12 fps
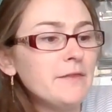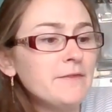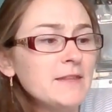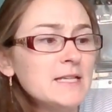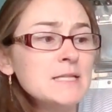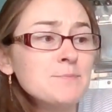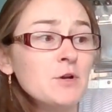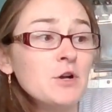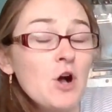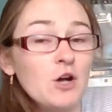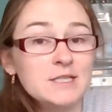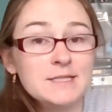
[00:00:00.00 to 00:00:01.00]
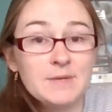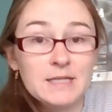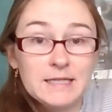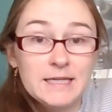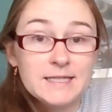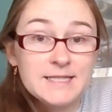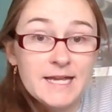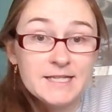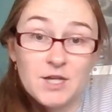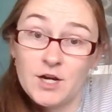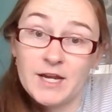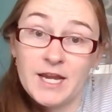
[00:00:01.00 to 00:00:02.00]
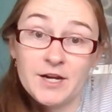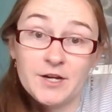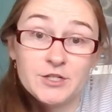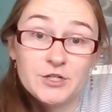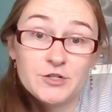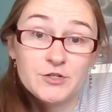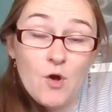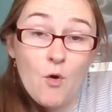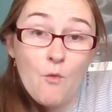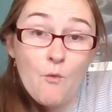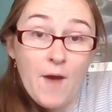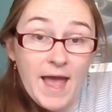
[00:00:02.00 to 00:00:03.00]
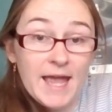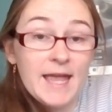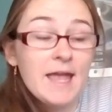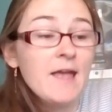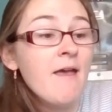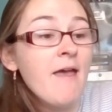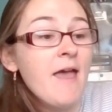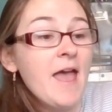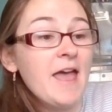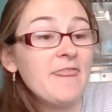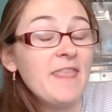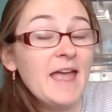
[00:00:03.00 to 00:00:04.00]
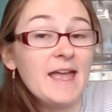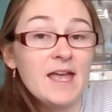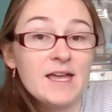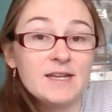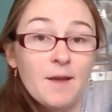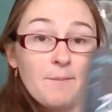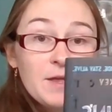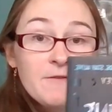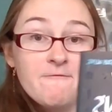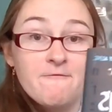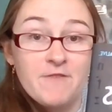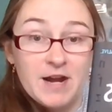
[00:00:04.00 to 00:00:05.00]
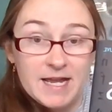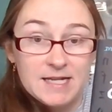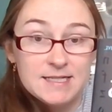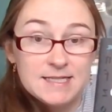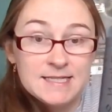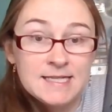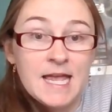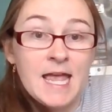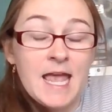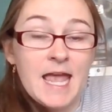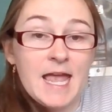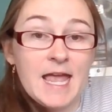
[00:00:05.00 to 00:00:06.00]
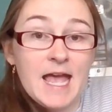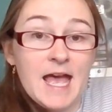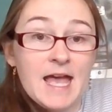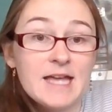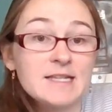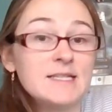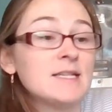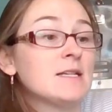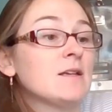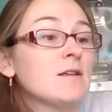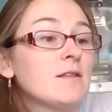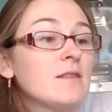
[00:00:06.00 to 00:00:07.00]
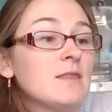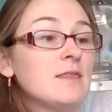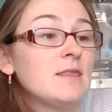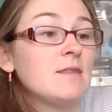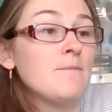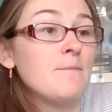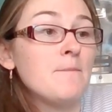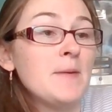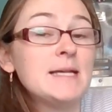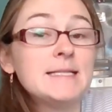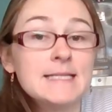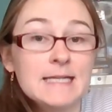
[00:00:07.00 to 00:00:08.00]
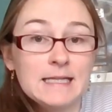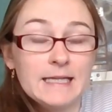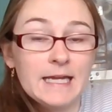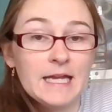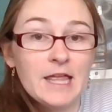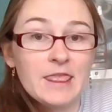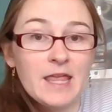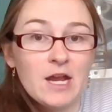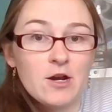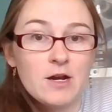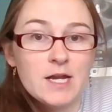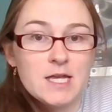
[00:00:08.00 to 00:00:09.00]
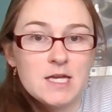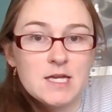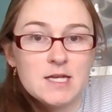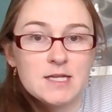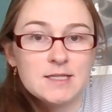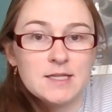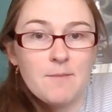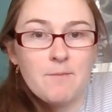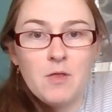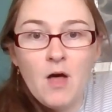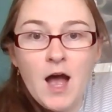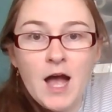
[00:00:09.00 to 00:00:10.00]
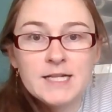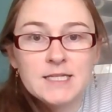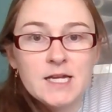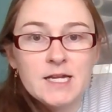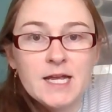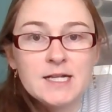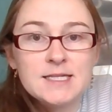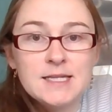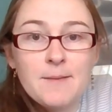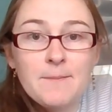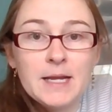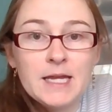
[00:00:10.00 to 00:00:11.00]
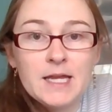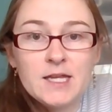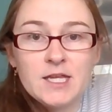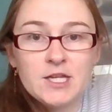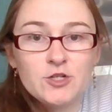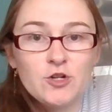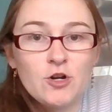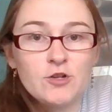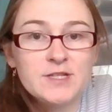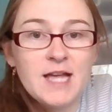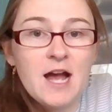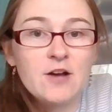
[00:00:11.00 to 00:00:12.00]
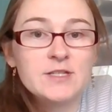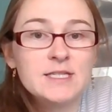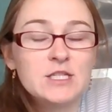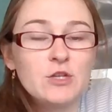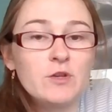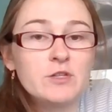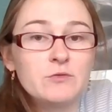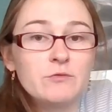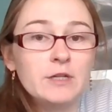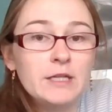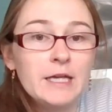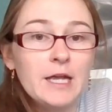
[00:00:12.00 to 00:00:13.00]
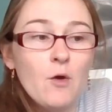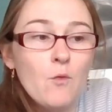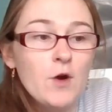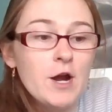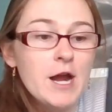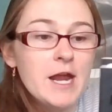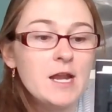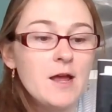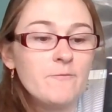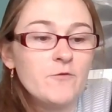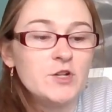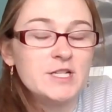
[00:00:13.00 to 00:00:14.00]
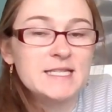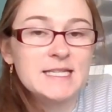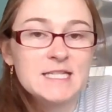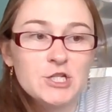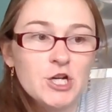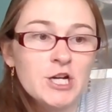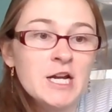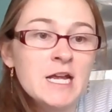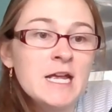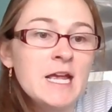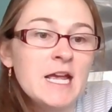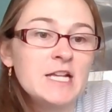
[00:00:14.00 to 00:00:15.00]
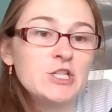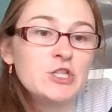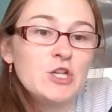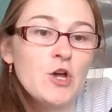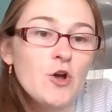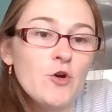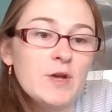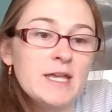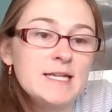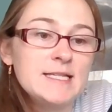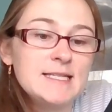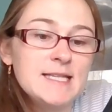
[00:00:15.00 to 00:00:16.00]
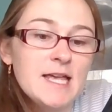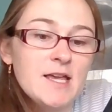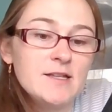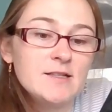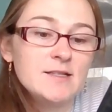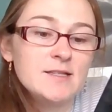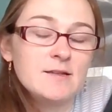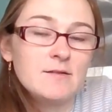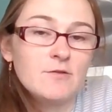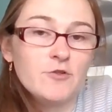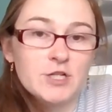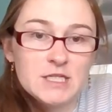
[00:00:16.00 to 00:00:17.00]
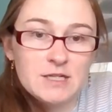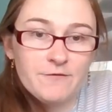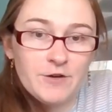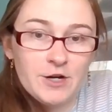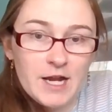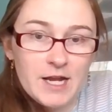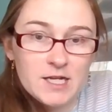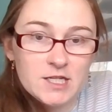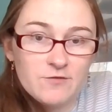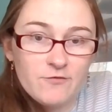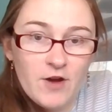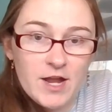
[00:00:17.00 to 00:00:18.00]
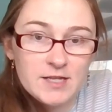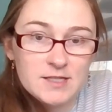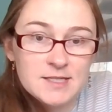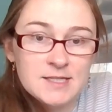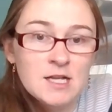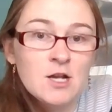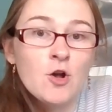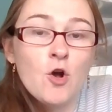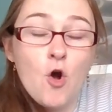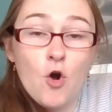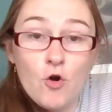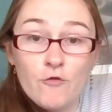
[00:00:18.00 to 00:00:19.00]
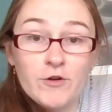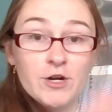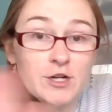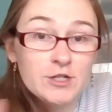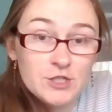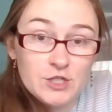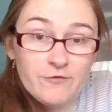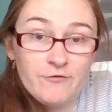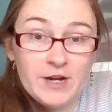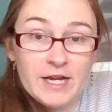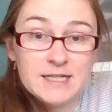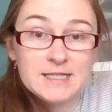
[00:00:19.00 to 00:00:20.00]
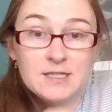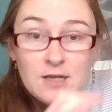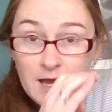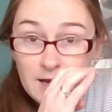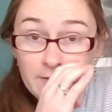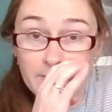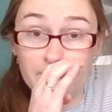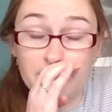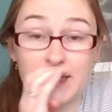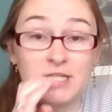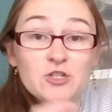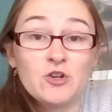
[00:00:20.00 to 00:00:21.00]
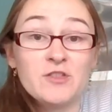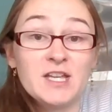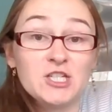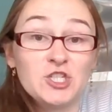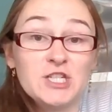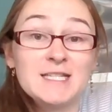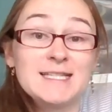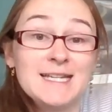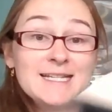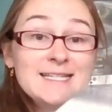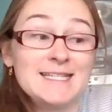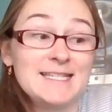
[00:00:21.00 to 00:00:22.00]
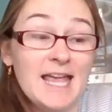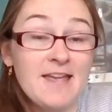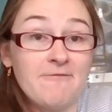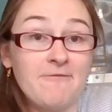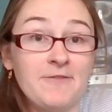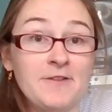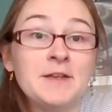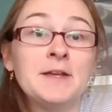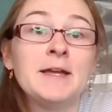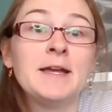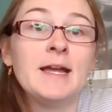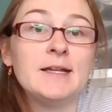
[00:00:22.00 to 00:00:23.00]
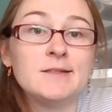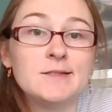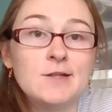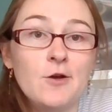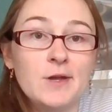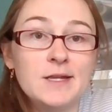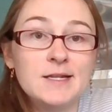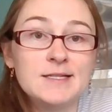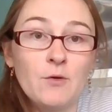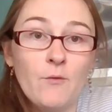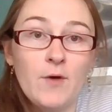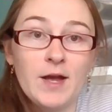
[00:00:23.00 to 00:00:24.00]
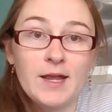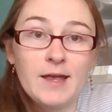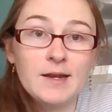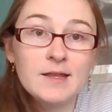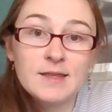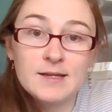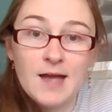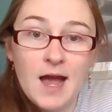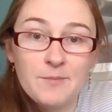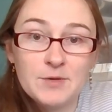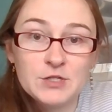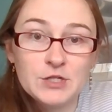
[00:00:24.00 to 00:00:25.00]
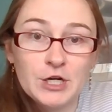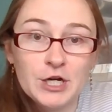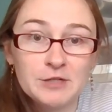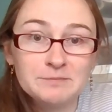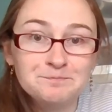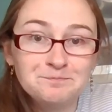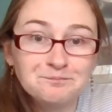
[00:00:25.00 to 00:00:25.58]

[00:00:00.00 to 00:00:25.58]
This book ultimately takes our characters away and they end up in France. And basically, there is a plot against somebody in King Charles' house. And so he's really worried for his sister. And so he sends Christopher and his friends over to France to kind of make sure that she stays safe. And so he doesn't want anything to happen to her.